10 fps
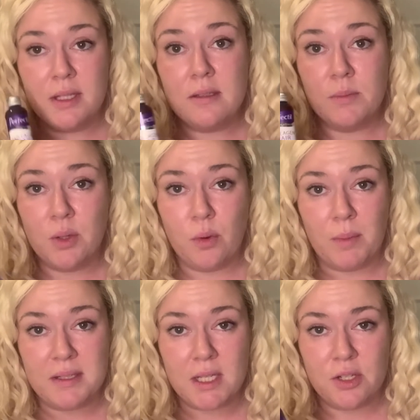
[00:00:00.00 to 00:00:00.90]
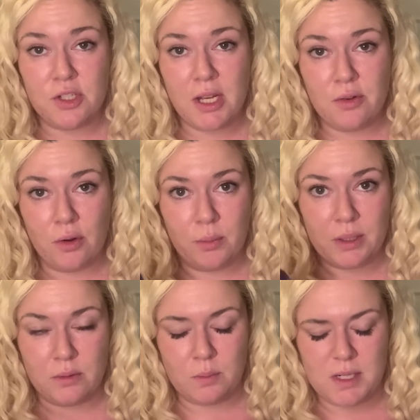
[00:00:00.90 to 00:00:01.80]
That's something we're missing in general
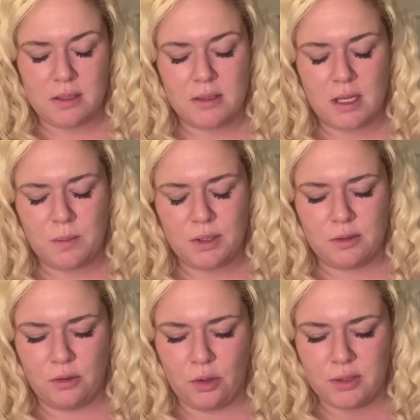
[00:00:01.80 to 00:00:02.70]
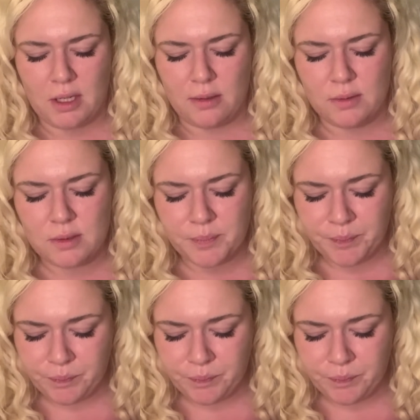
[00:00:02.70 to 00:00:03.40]
because we've been inside because of the lockdowns.